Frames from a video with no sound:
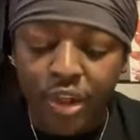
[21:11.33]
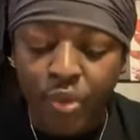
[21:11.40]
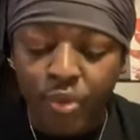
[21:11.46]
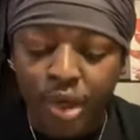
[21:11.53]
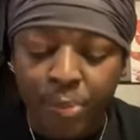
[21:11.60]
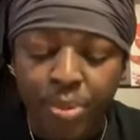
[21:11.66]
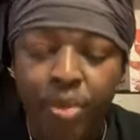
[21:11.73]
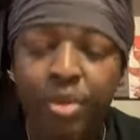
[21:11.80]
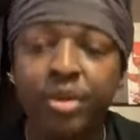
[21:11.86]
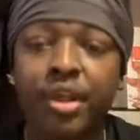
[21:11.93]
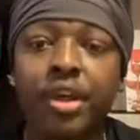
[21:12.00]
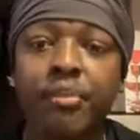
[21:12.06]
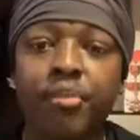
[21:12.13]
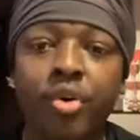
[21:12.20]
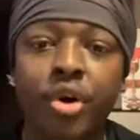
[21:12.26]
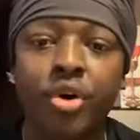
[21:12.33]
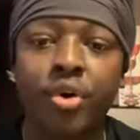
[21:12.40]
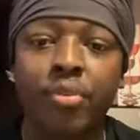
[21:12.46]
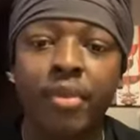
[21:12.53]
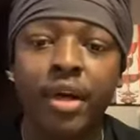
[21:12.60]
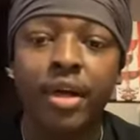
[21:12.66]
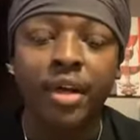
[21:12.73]
And you want to put on the
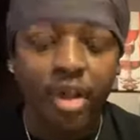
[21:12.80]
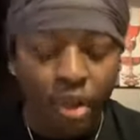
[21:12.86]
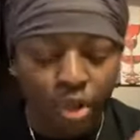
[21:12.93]
immortal, man.